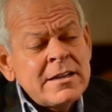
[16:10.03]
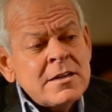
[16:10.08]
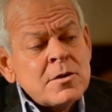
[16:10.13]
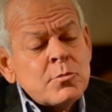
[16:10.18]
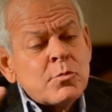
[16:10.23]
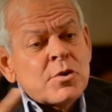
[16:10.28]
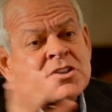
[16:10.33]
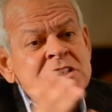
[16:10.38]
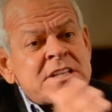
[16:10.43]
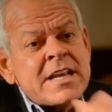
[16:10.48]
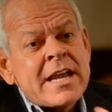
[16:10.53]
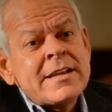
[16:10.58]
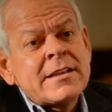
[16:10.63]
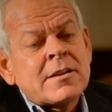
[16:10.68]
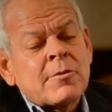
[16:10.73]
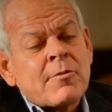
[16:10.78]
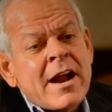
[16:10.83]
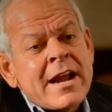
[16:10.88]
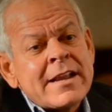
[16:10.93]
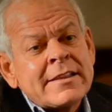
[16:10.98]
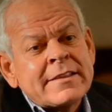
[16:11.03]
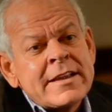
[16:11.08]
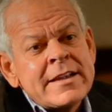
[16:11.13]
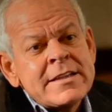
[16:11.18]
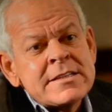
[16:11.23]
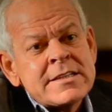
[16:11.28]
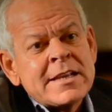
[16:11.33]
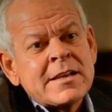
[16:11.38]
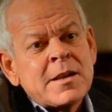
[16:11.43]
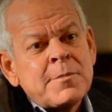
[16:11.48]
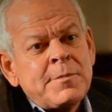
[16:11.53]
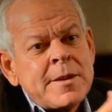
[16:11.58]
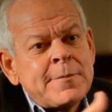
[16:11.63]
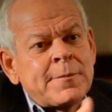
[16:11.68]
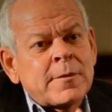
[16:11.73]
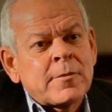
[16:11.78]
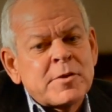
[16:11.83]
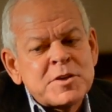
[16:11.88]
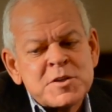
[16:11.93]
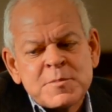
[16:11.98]
we're saying the right things and the
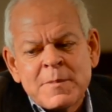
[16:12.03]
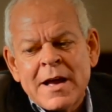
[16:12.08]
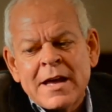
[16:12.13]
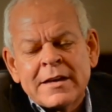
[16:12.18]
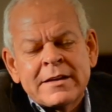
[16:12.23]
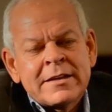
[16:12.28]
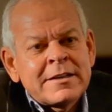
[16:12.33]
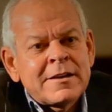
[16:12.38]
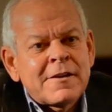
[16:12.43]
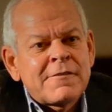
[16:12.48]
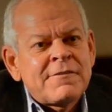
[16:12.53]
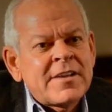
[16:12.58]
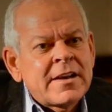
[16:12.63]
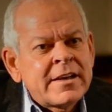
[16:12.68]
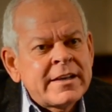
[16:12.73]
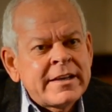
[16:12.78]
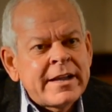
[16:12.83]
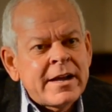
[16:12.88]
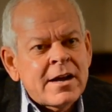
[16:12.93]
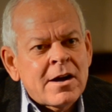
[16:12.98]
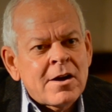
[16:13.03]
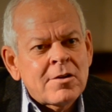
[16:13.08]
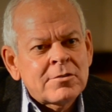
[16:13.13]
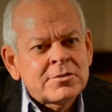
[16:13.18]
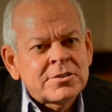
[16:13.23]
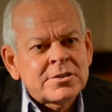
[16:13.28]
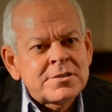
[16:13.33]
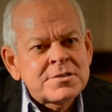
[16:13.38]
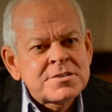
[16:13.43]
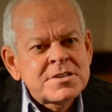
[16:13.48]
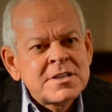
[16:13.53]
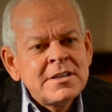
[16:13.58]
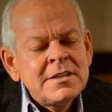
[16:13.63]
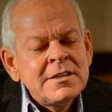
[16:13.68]
people are responding, they're filling the altars,